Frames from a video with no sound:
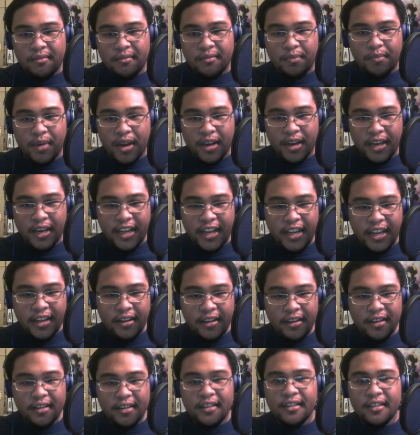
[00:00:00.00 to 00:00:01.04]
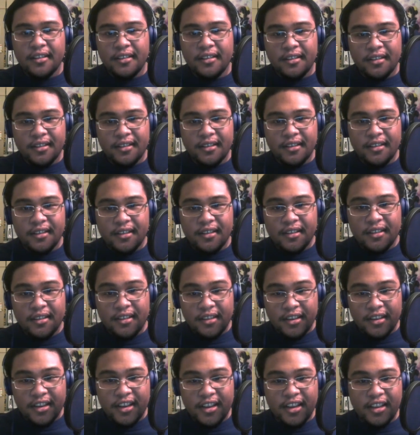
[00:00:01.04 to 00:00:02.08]
Bunny?
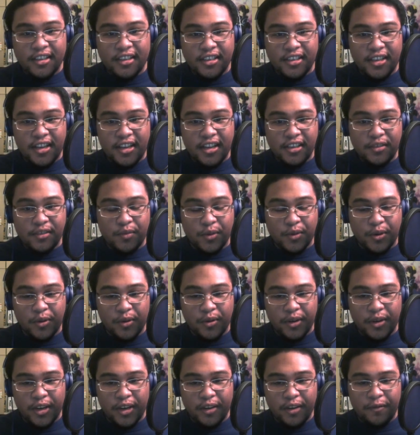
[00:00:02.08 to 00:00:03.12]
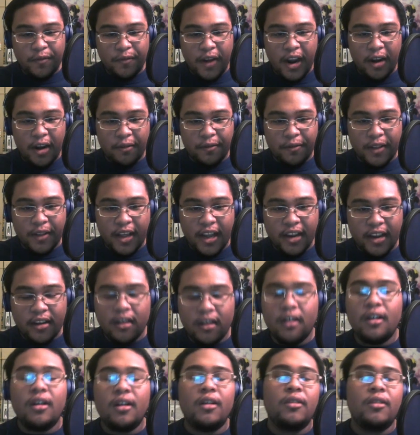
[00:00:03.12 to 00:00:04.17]
Yes, yes. We're doing good. Firefly.
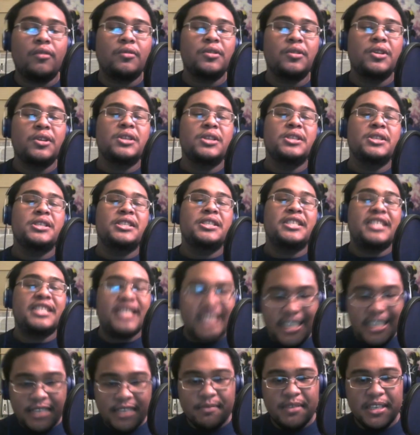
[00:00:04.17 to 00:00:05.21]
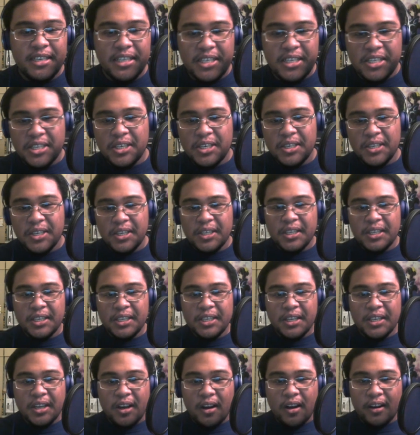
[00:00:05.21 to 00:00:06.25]
Oh, damn it.
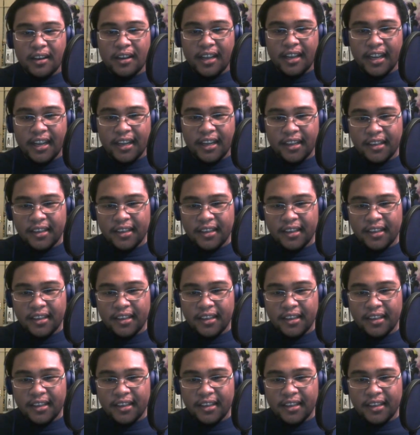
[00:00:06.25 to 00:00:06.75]
Okay.